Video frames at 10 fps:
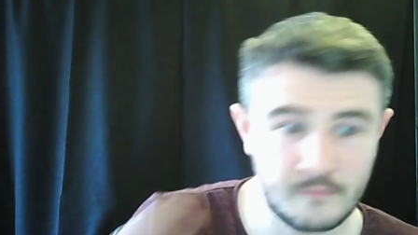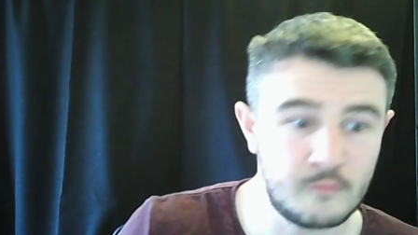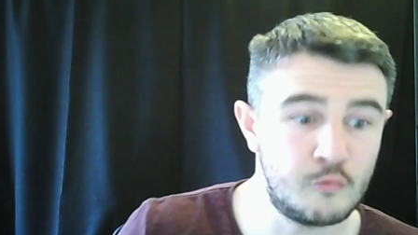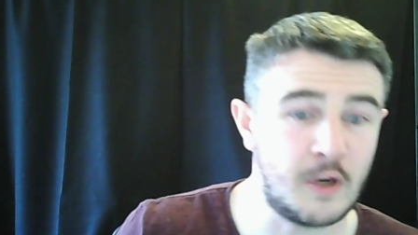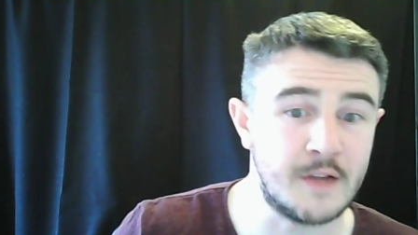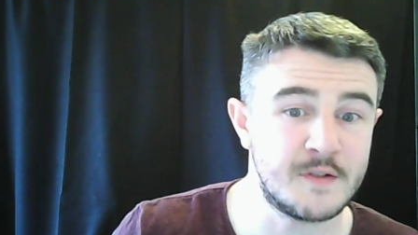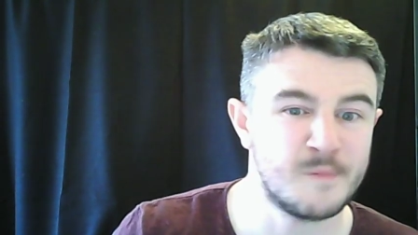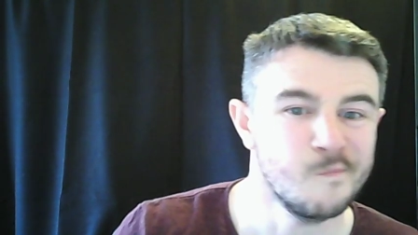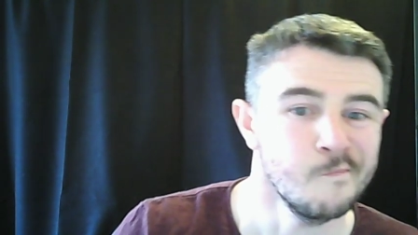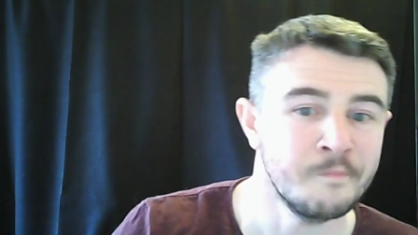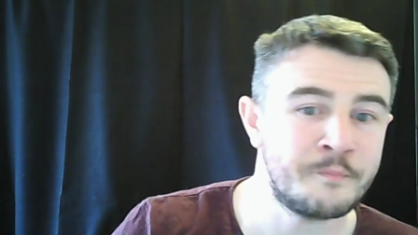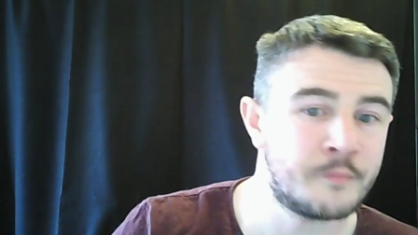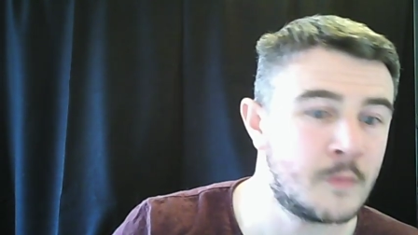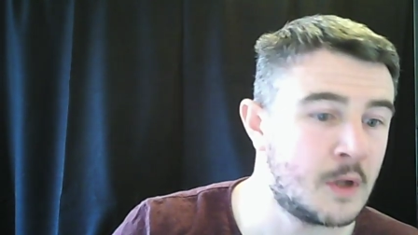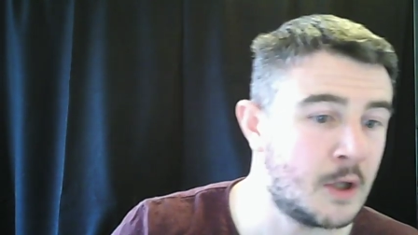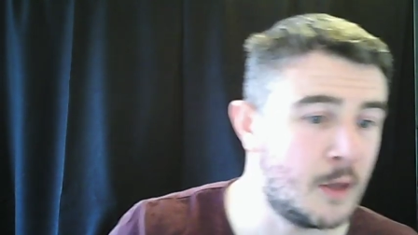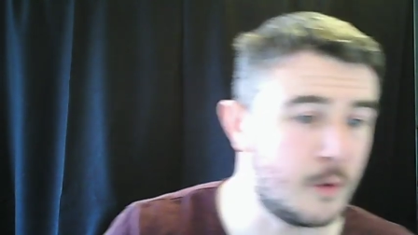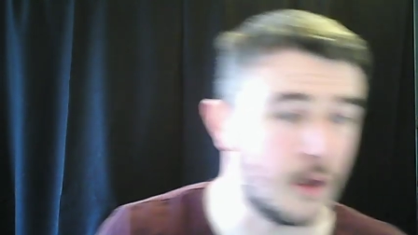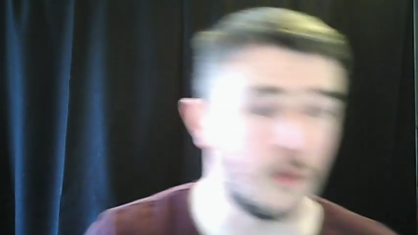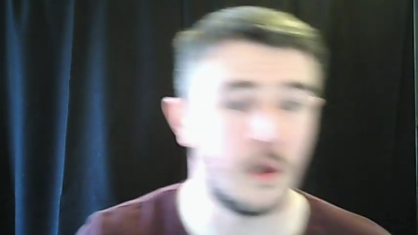Right. Here we
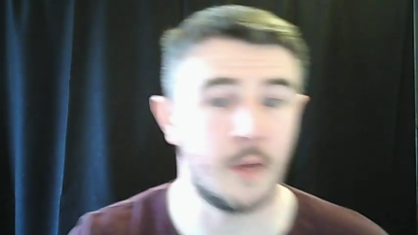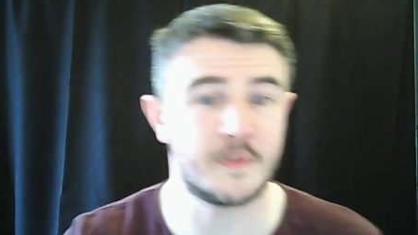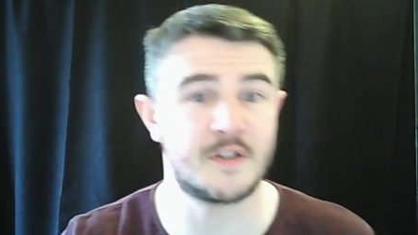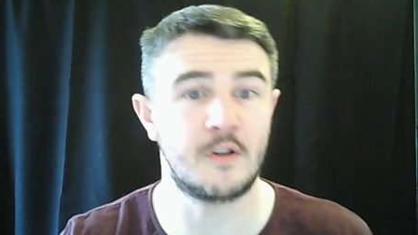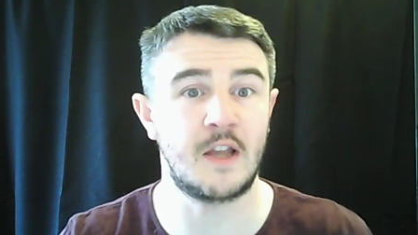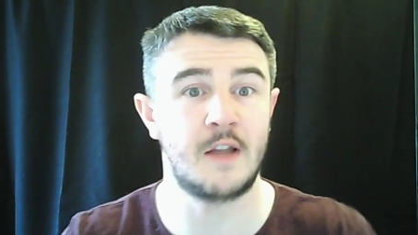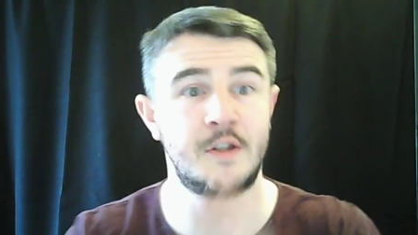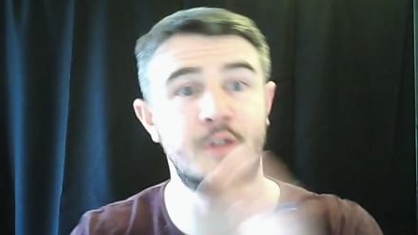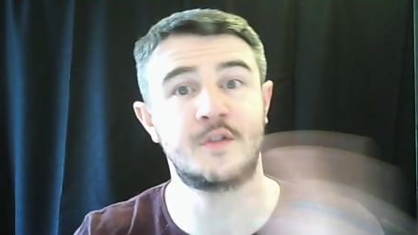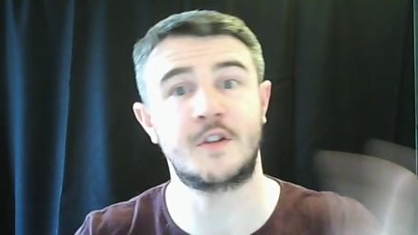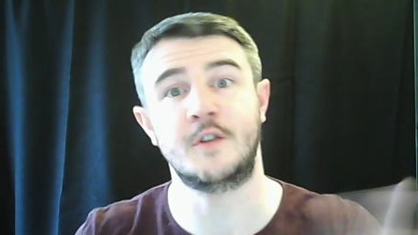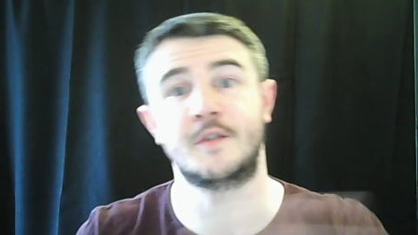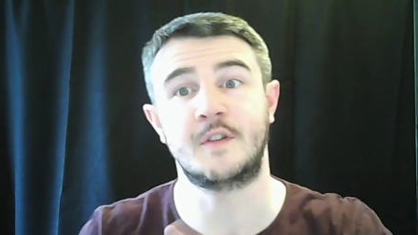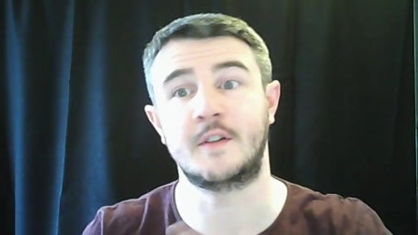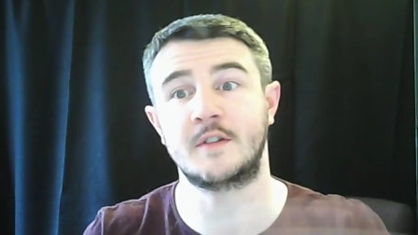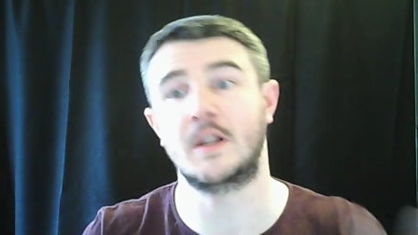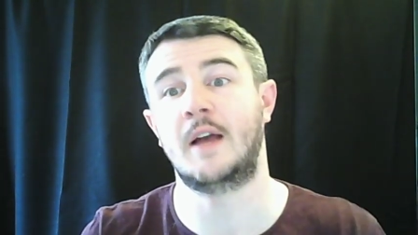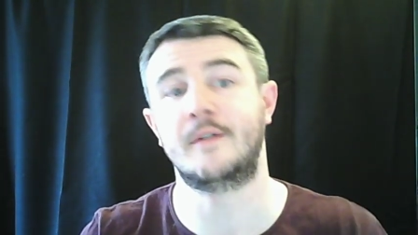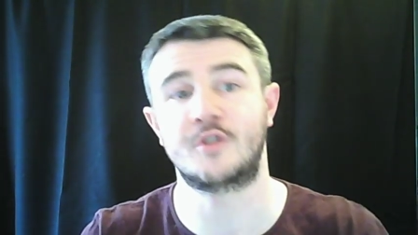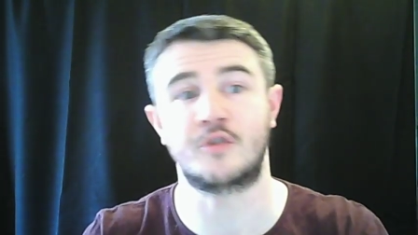go. I'm still getting used to using this
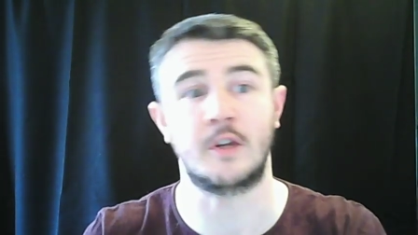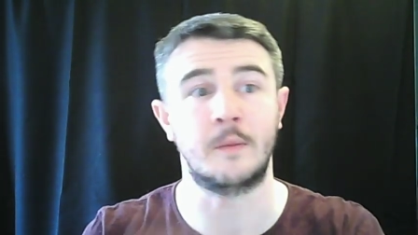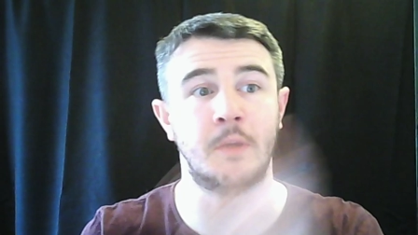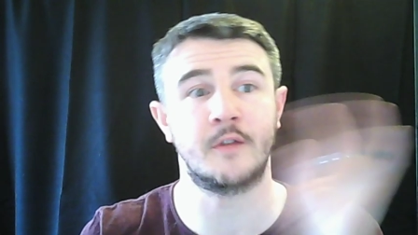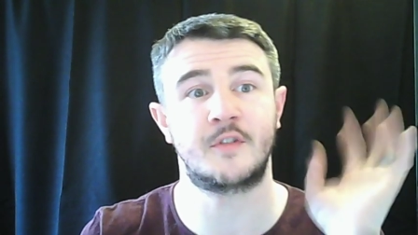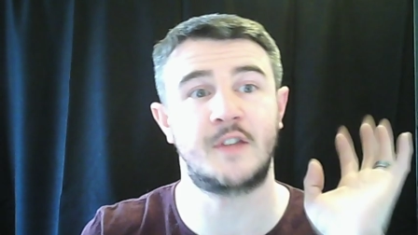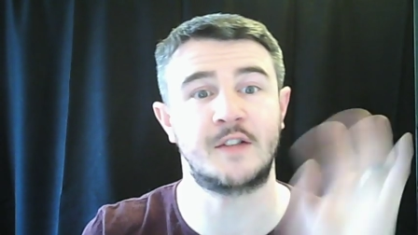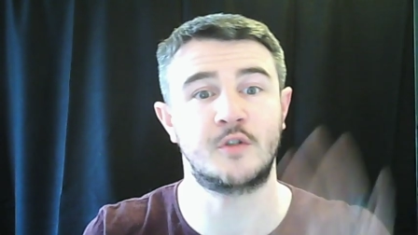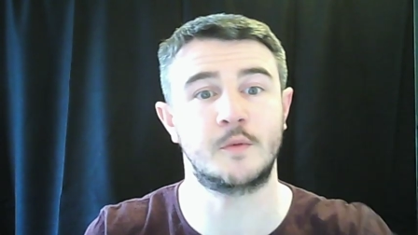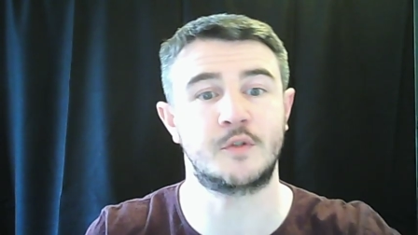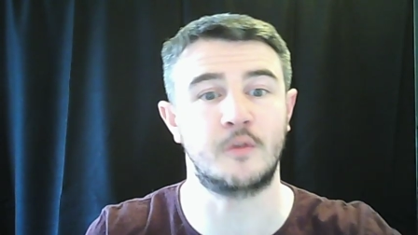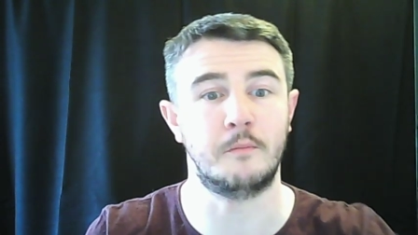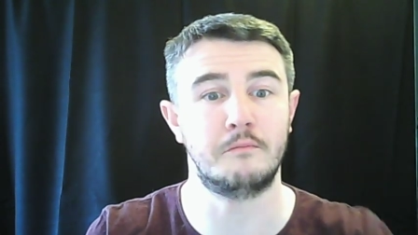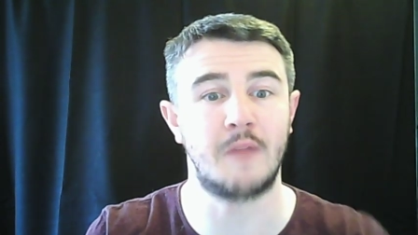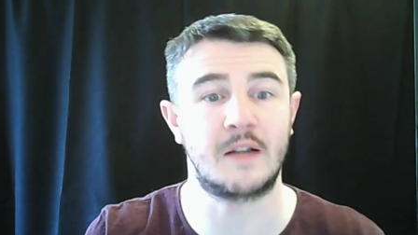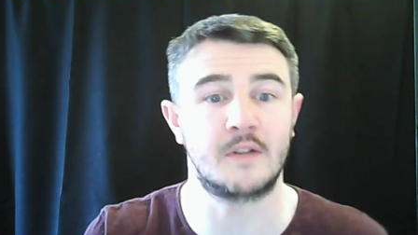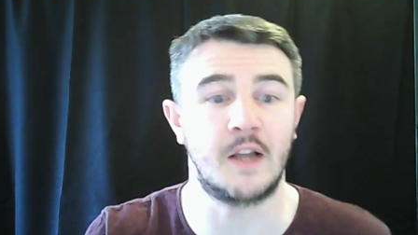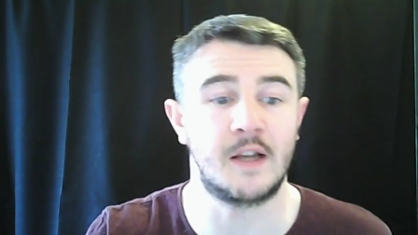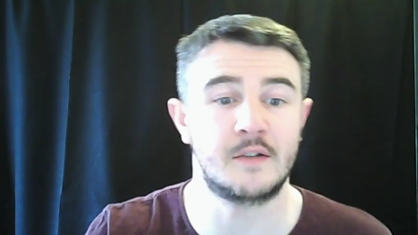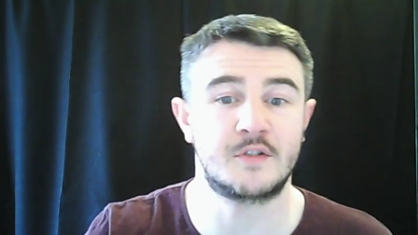live stream and I've set up some mad
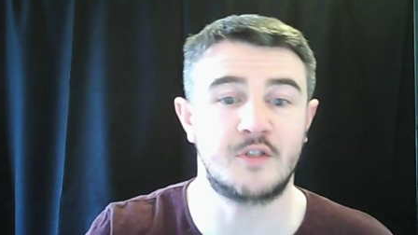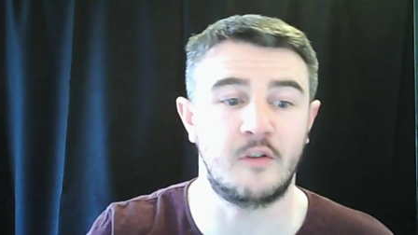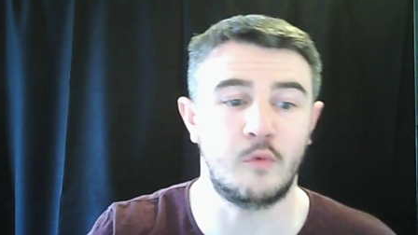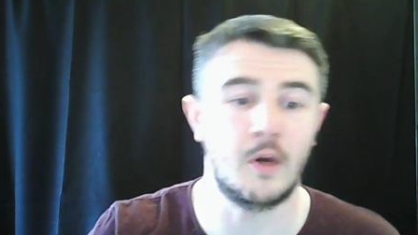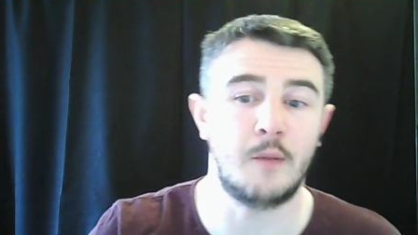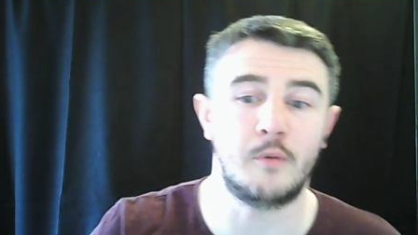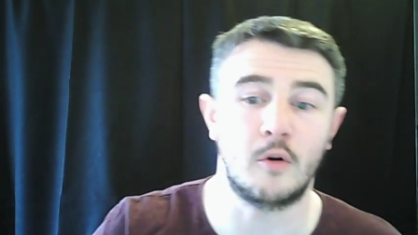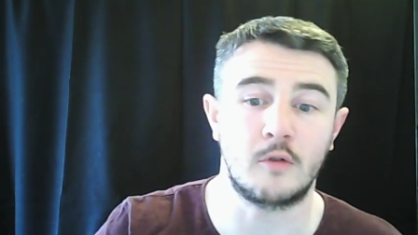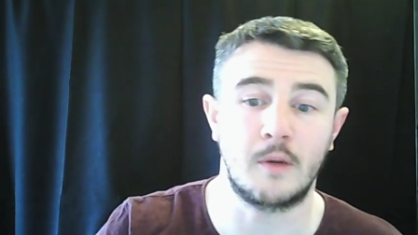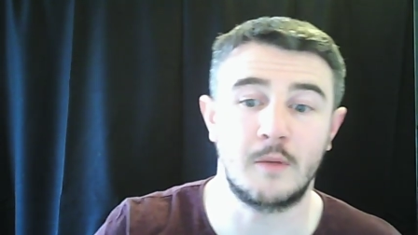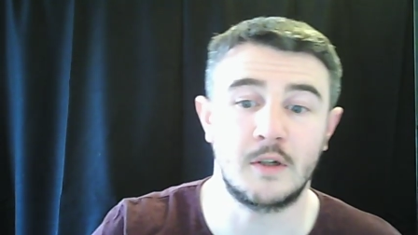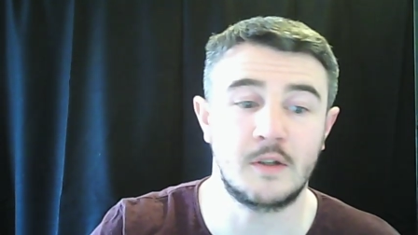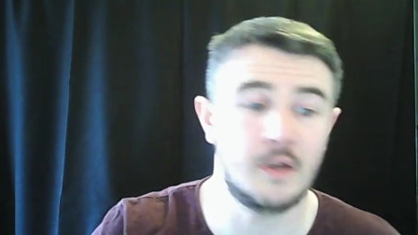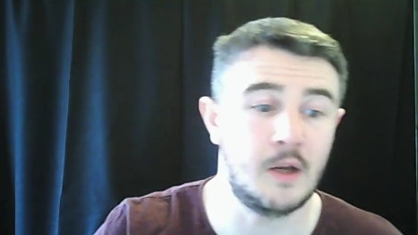light software program in it.